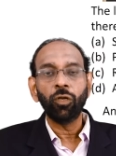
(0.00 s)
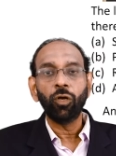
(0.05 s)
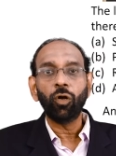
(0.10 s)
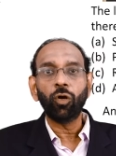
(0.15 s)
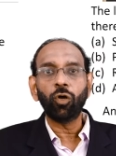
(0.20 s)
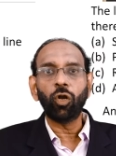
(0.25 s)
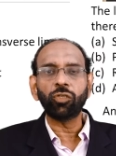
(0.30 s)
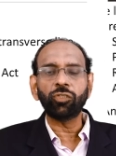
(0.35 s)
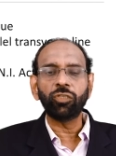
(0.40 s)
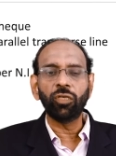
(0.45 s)

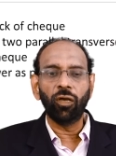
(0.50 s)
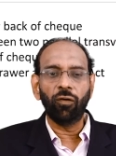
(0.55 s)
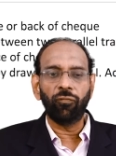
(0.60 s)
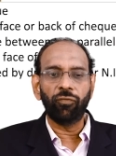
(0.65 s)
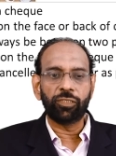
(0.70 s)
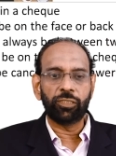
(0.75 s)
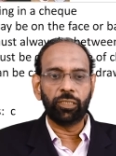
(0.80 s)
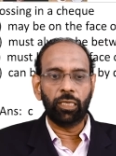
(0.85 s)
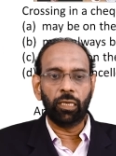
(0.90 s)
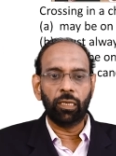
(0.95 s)
Crossing of a
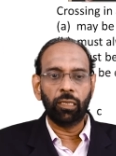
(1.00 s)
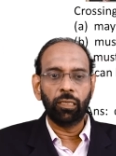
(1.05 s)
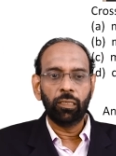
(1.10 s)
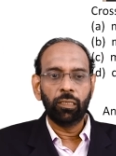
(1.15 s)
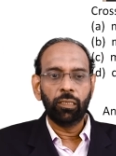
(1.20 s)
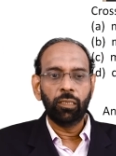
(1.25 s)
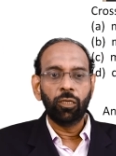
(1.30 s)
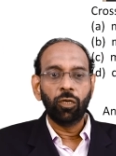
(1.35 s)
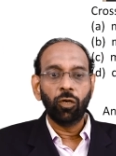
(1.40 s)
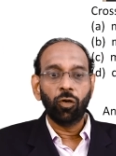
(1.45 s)
check.
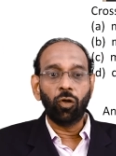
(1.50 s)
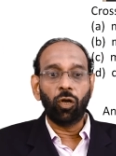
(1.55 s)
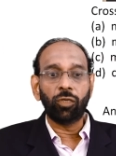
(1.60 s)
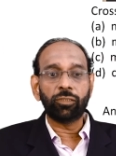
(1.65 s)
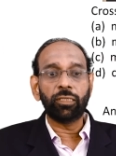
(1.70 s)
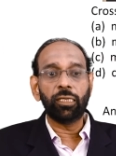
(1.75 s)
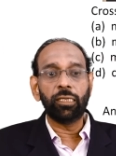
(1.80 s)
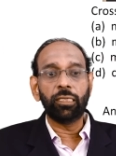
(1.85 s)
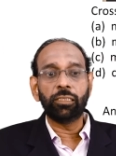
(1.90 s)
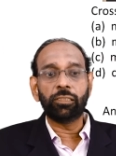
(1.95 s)

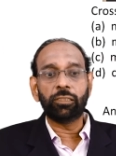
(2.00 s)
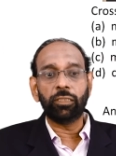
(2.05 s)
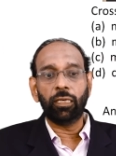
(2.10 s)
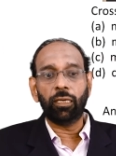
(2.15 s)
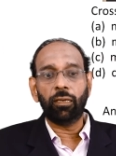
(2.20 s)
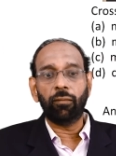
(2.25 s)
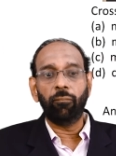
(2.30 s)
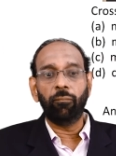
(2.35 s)
Crossing in check